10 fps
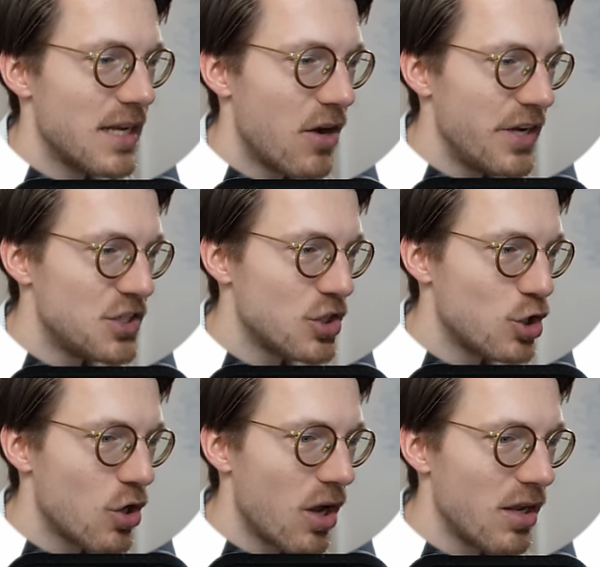Now
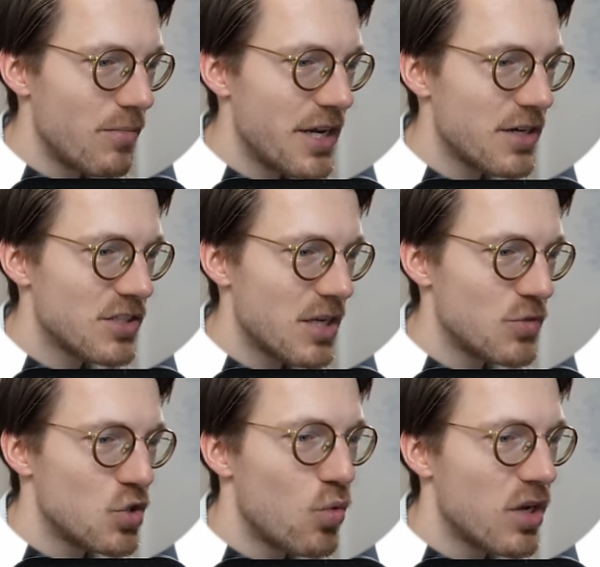each column here
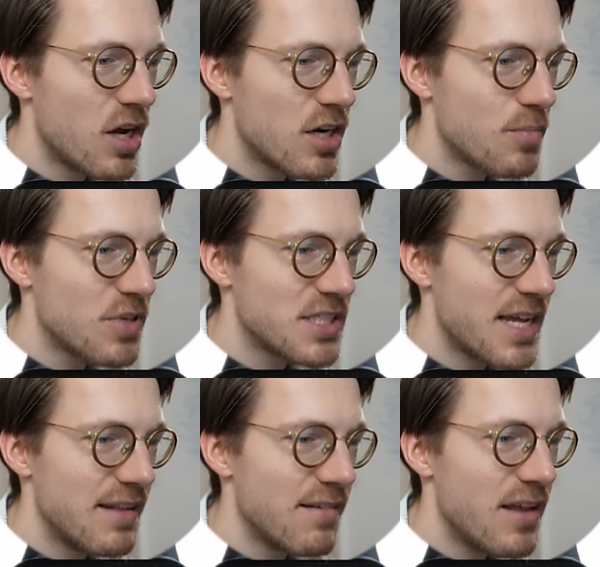sums to
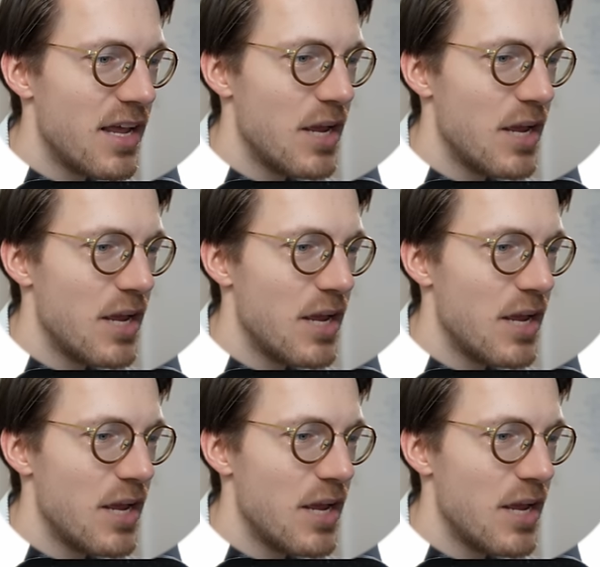100%,